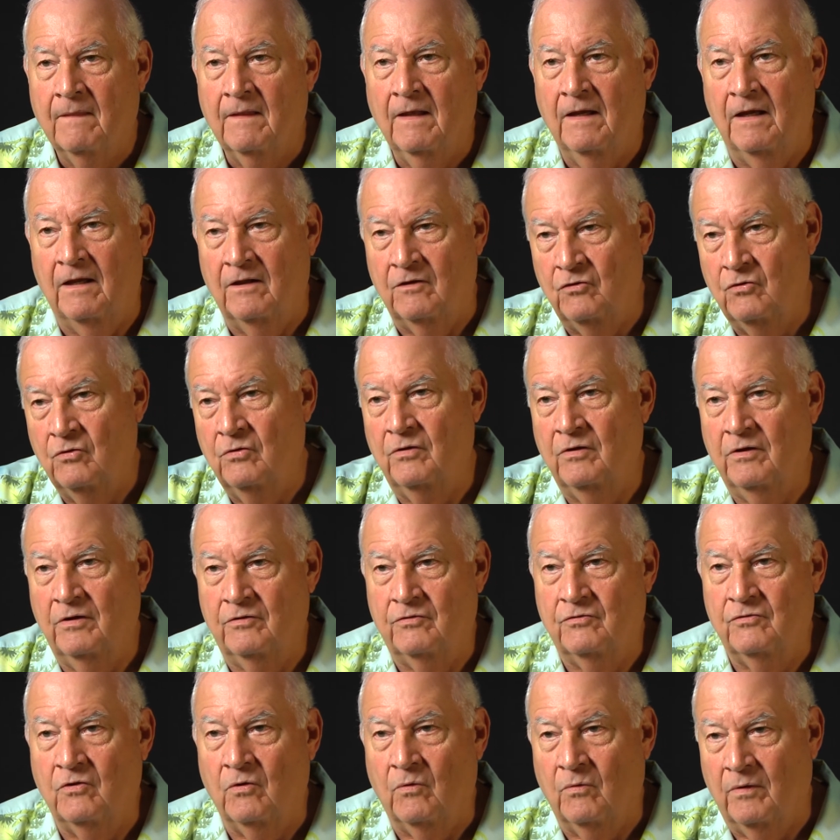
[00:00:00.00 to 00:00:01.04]
And you're a
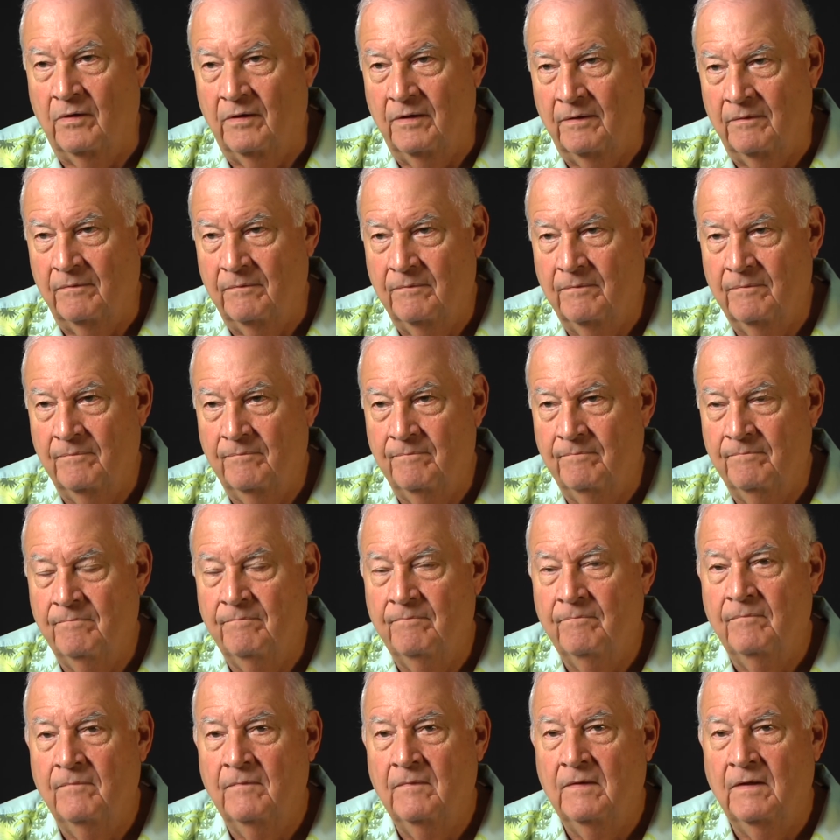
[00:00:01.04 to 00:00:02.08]
historian. Mm -hmm.
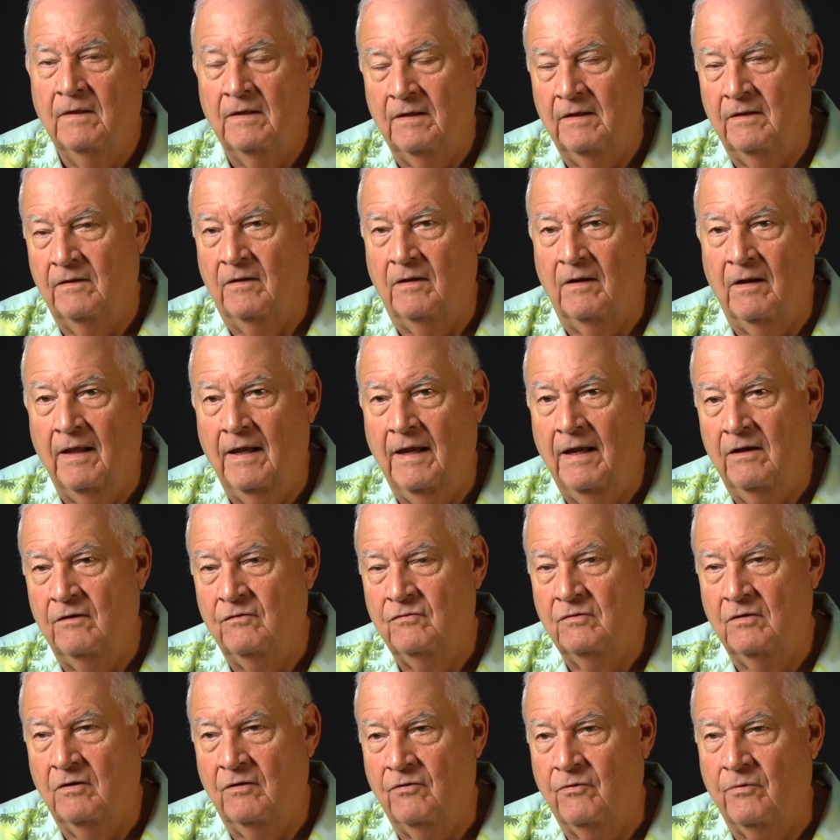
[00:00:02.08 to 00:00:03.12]
In the
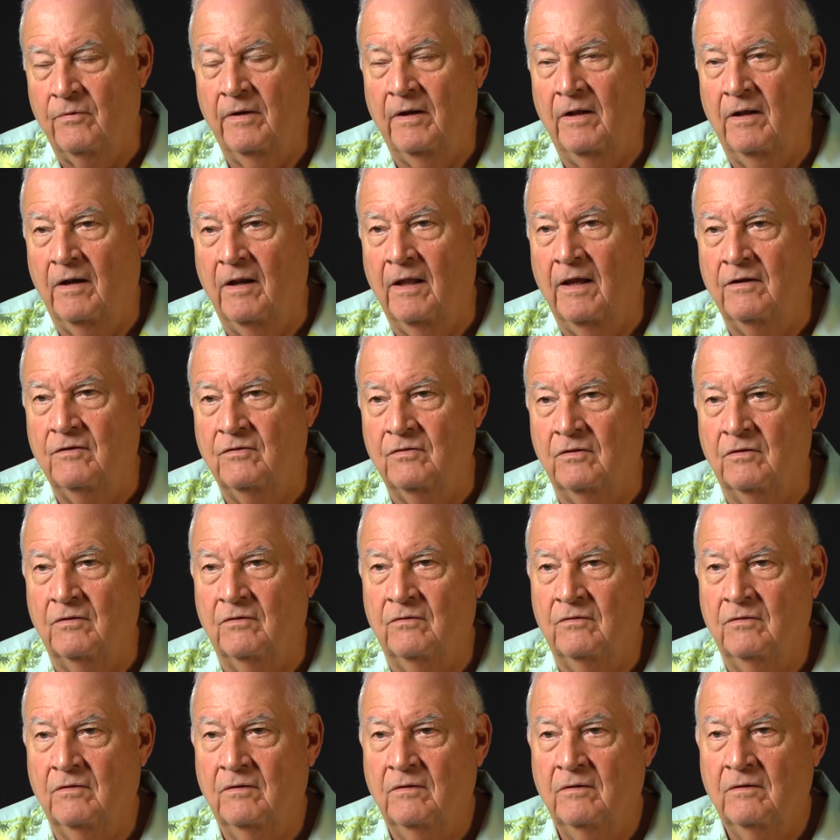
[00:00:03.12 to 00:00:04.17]
last three
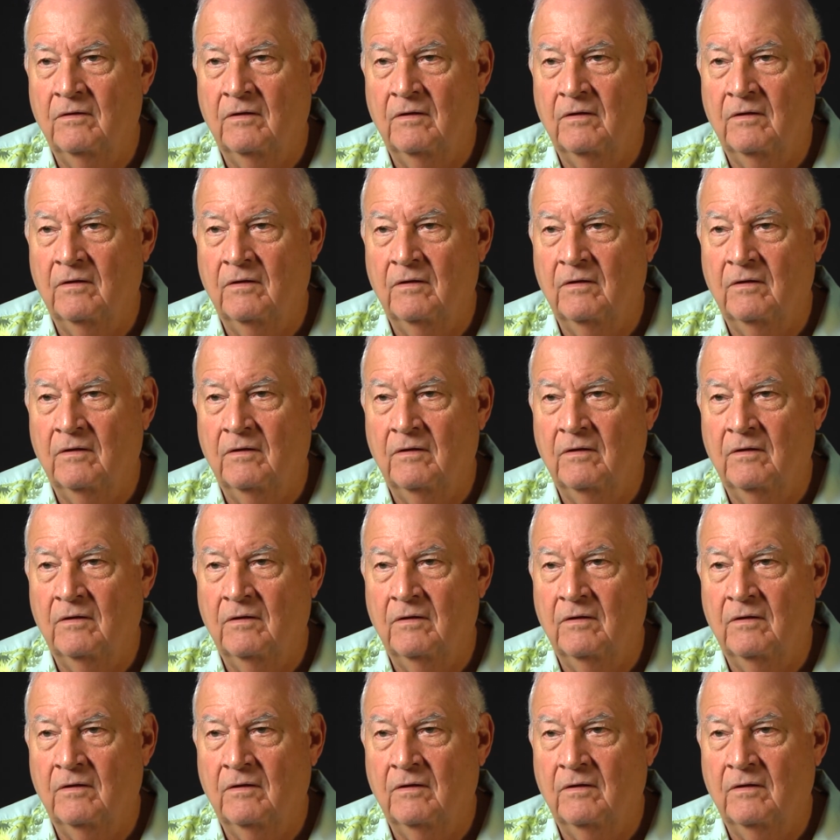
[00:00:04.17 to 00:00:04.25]
elections,